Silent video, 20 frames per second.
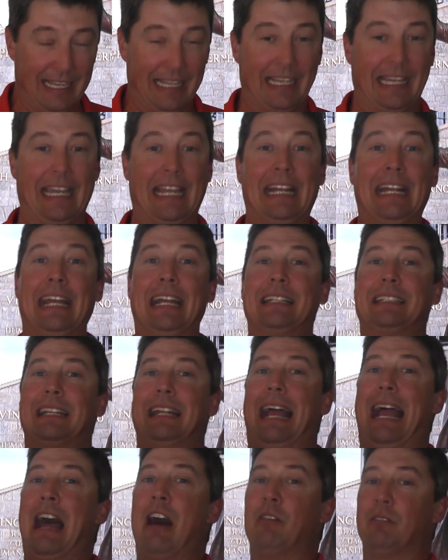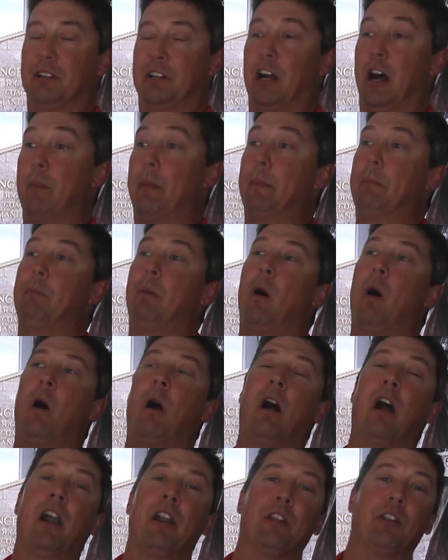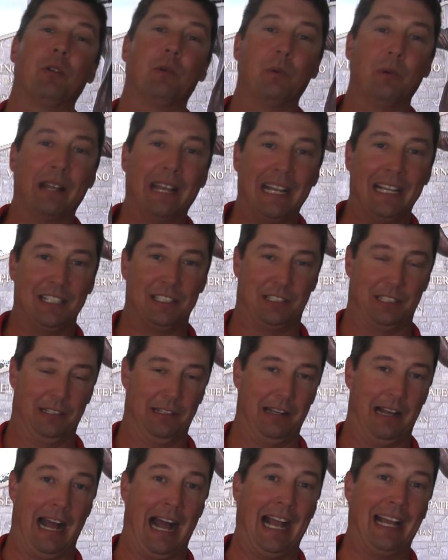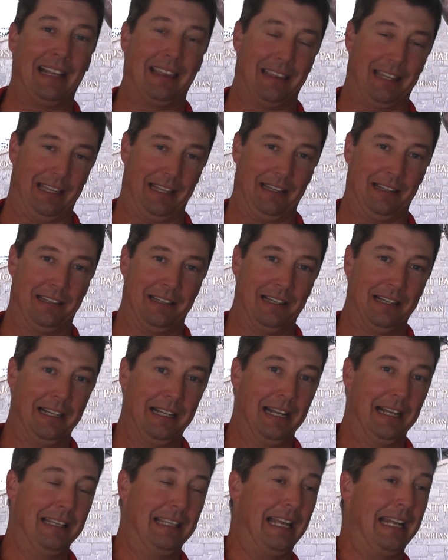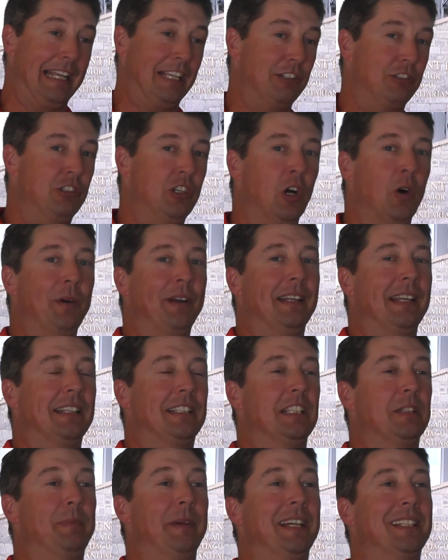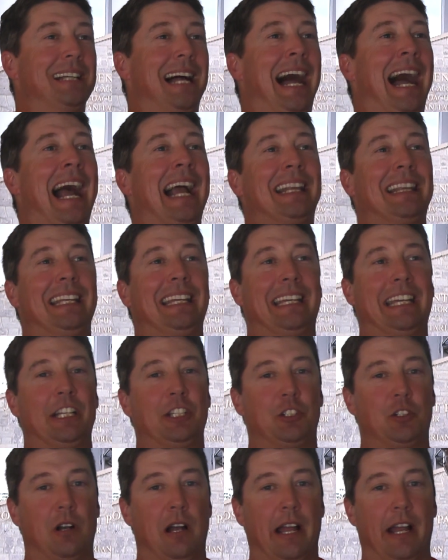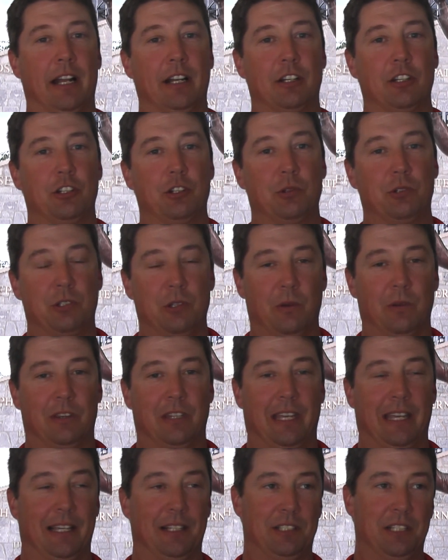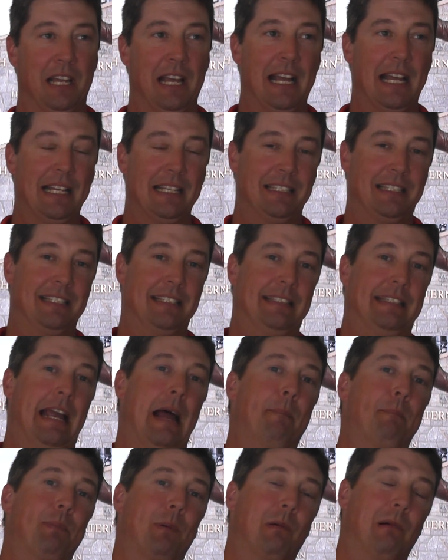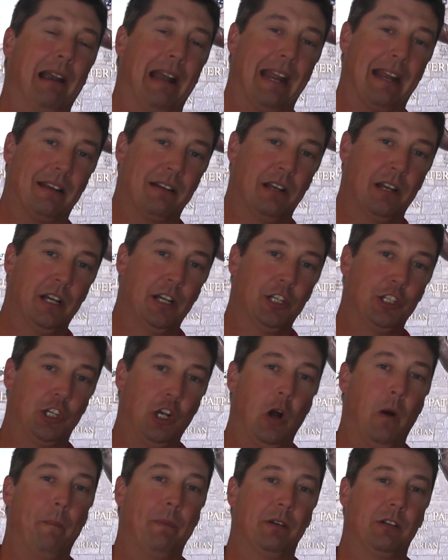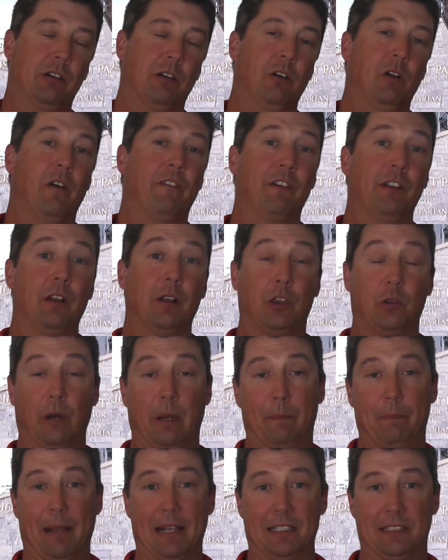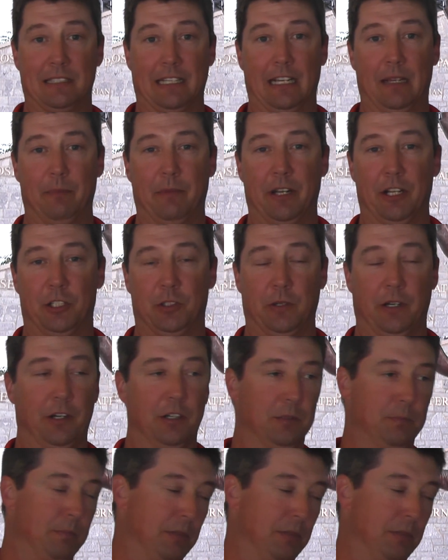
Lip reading: He needs an outcome, and part of the reason, I think, that he's doing this is because I think he's trying to do two things. Separate Joe Paterno from the three Penn State administrators.